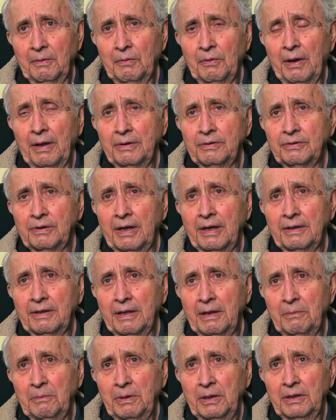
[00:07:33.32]
Right side,
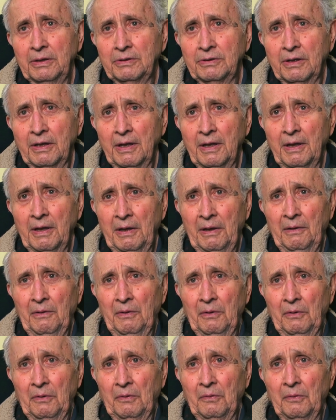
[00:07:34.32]
that means
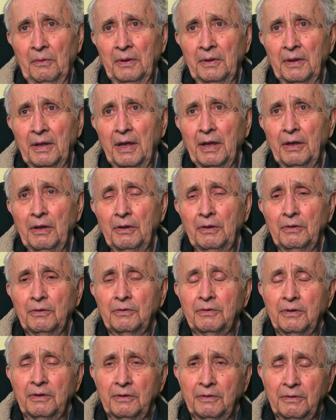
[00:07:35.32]
when they
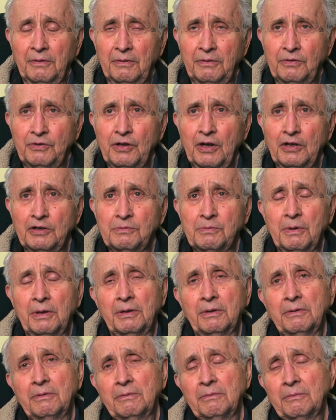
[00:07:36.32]
used the
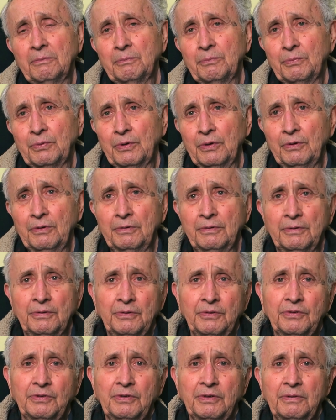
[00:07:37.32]
judgment and
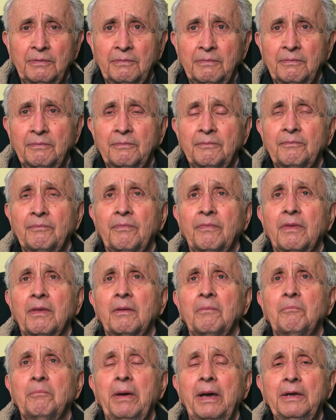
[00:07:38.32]
prudence and
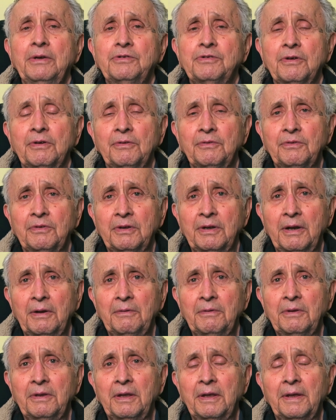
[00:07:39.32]
patience and
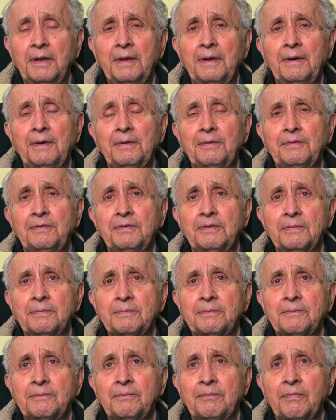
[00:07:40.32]
everything else.
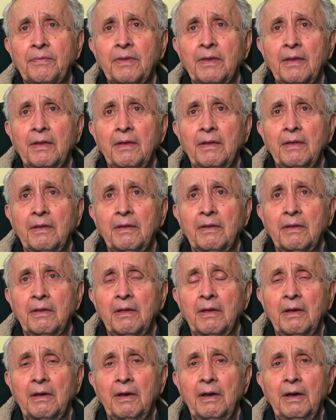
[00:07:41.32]

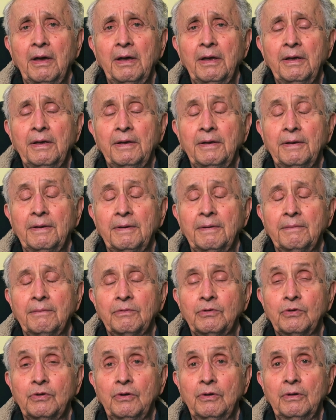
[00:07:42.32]
I
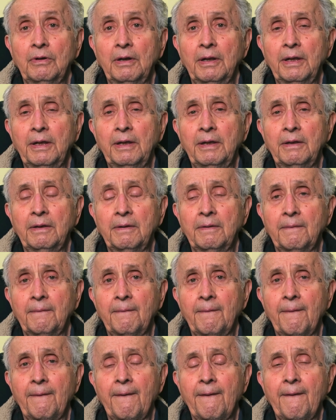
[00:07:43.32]
truly
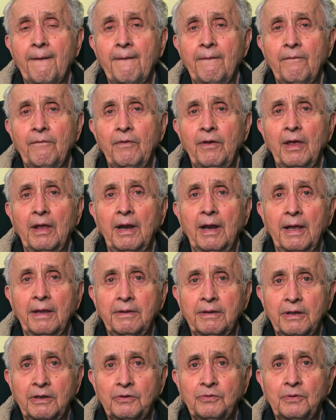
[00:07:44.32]
feel
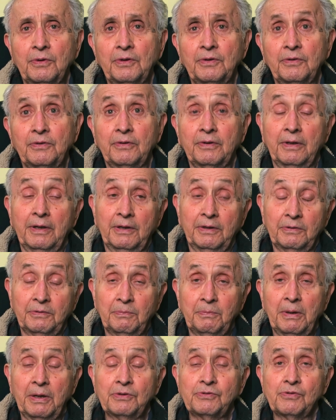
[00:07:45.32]
like this was a
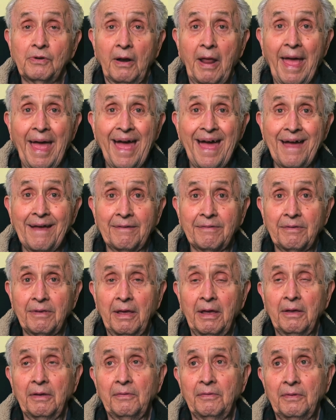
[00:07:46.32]
special act
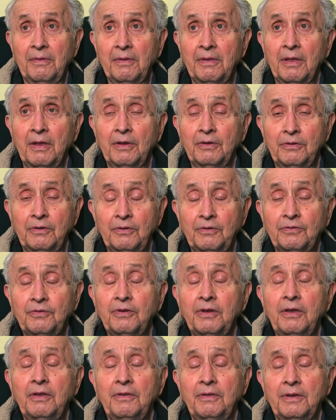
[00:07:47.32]
to
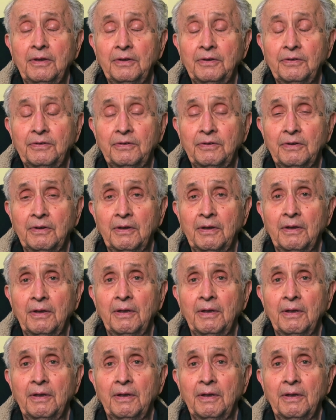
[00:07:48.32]
see this